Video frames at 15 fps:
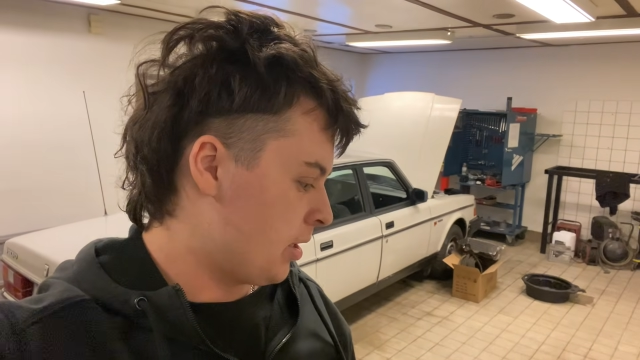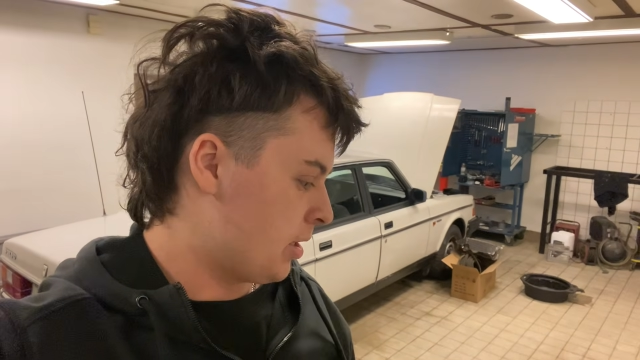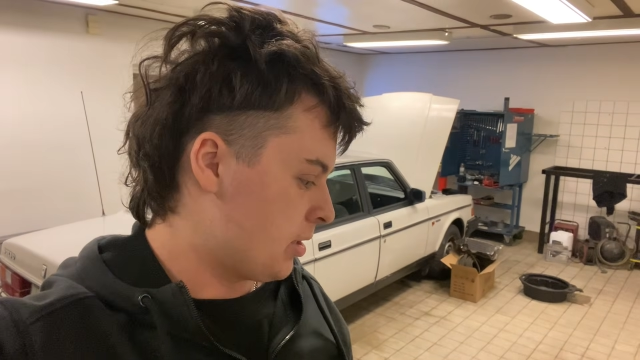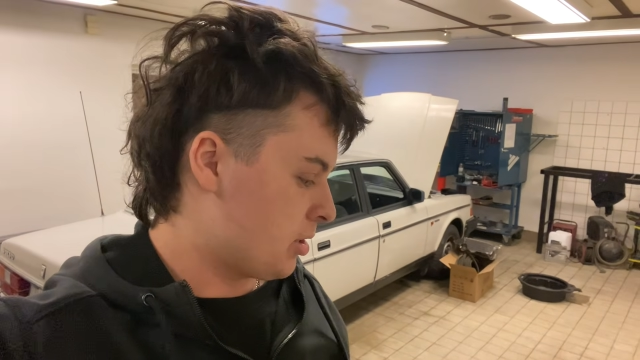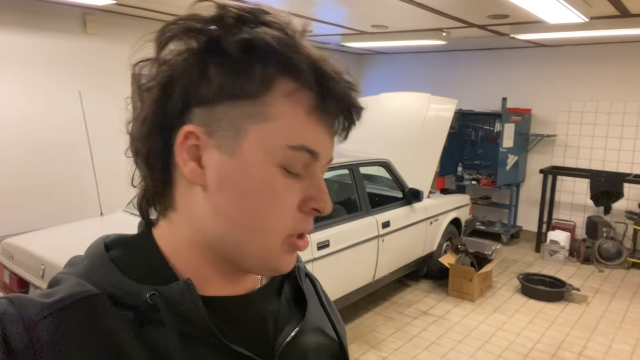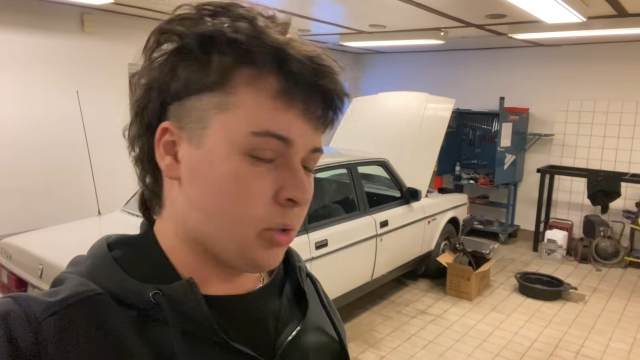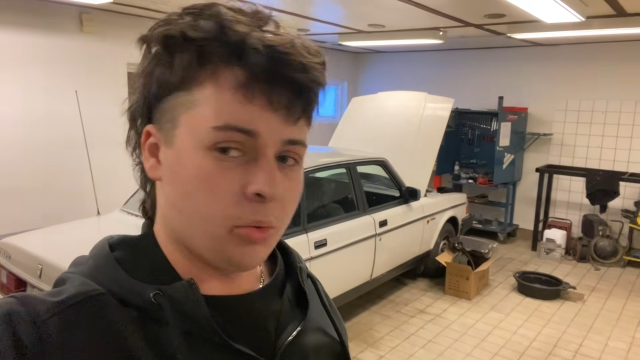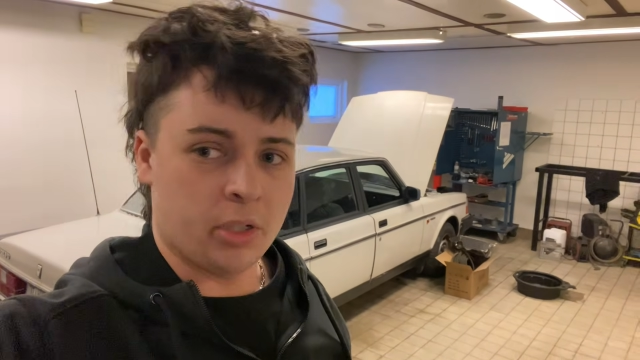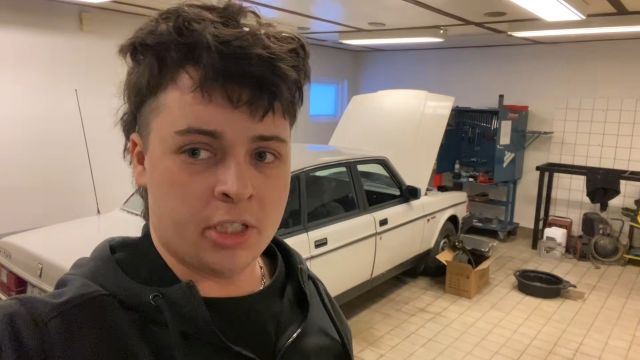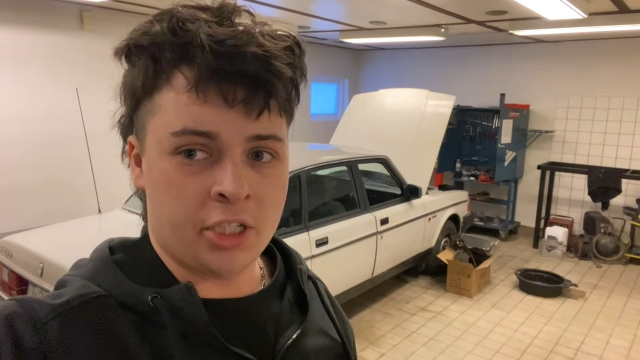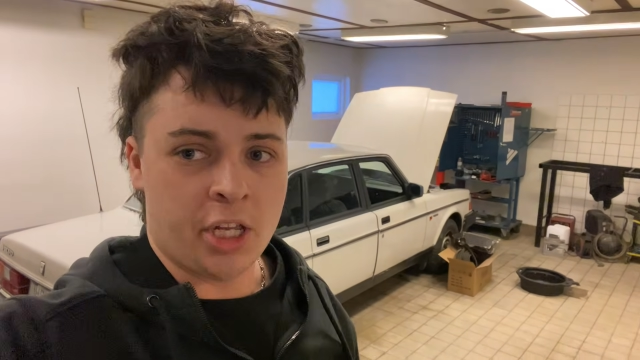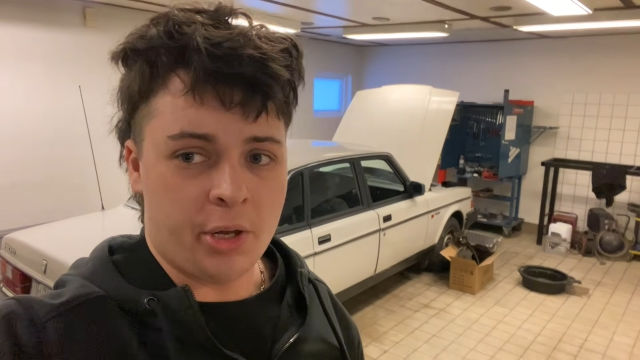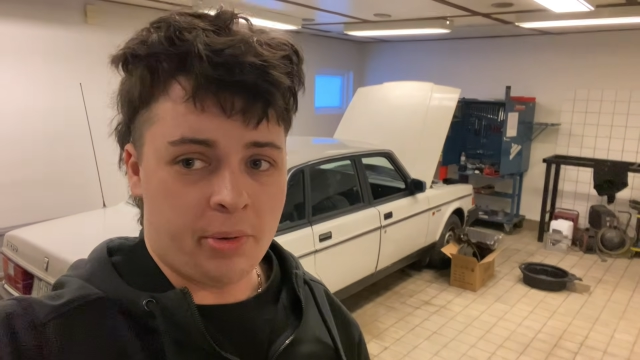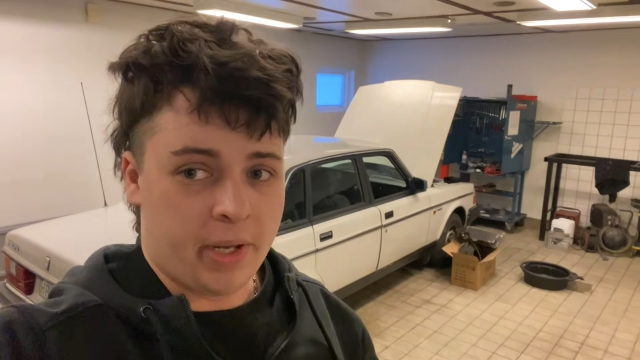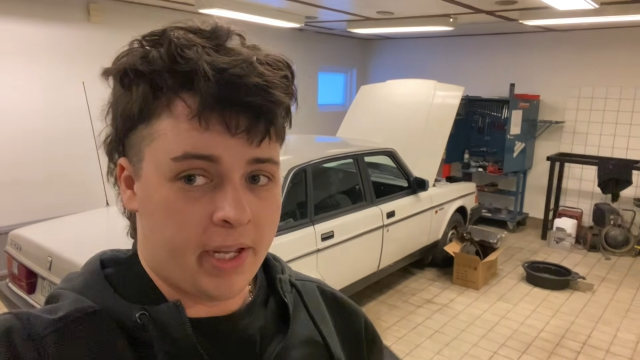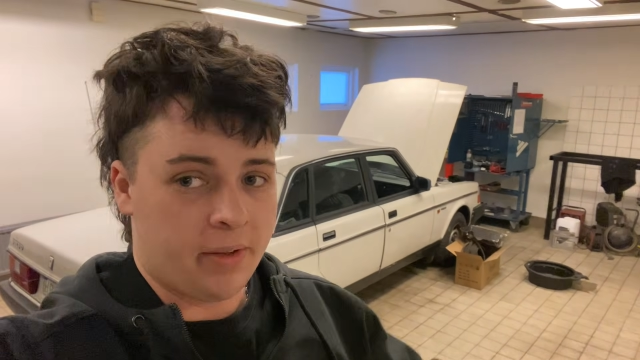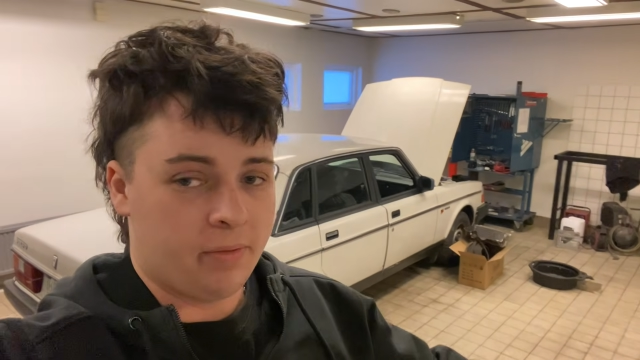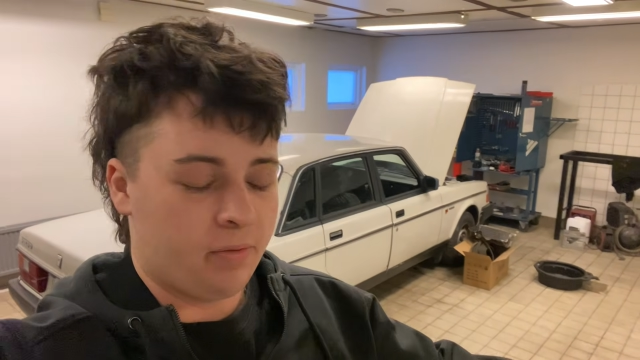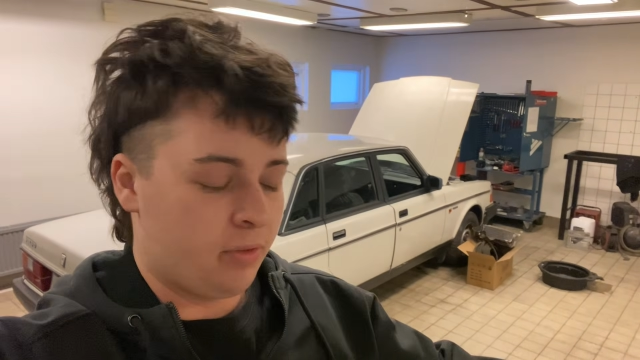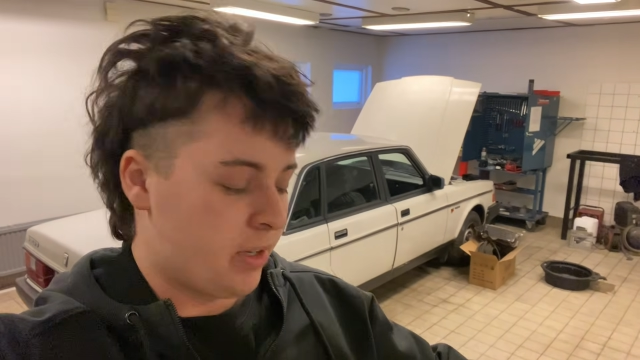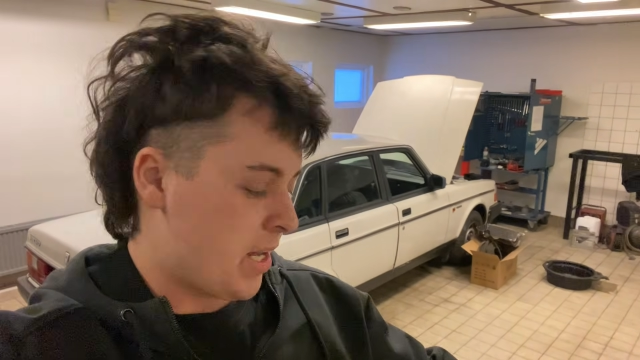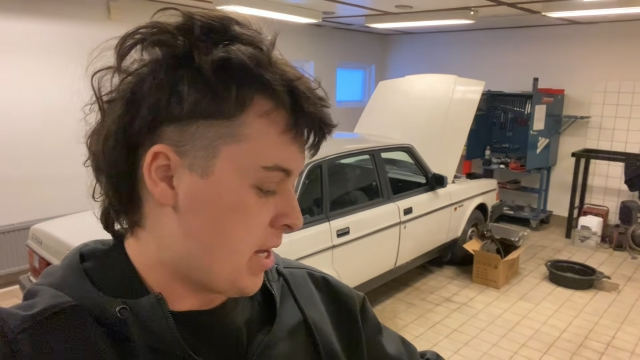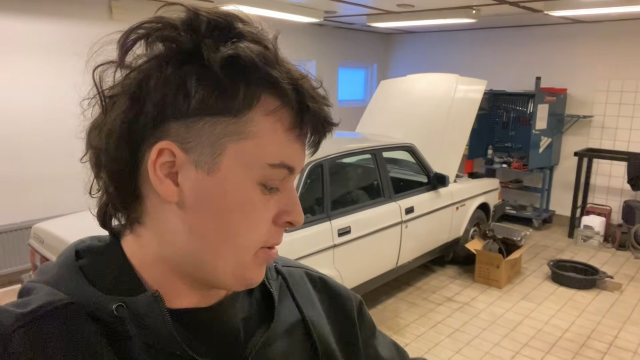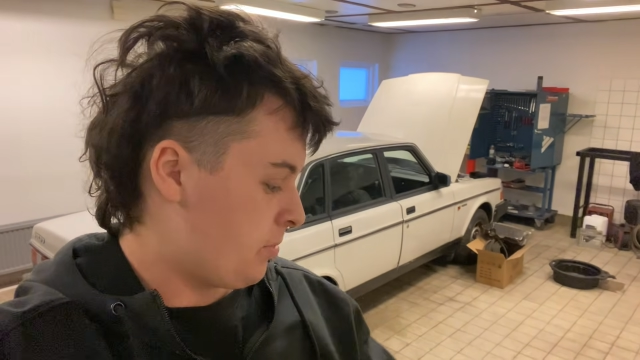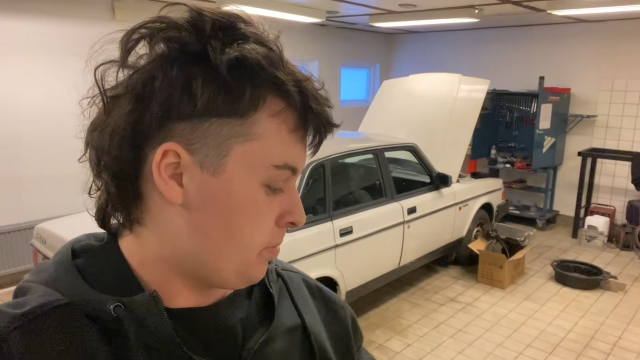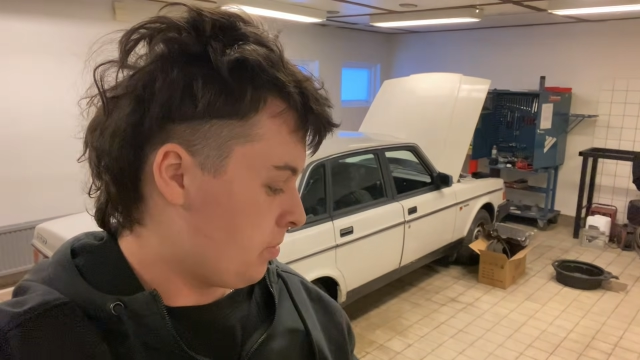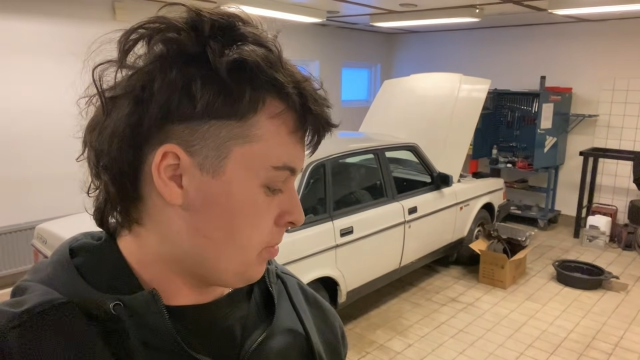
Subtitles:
storage unit for now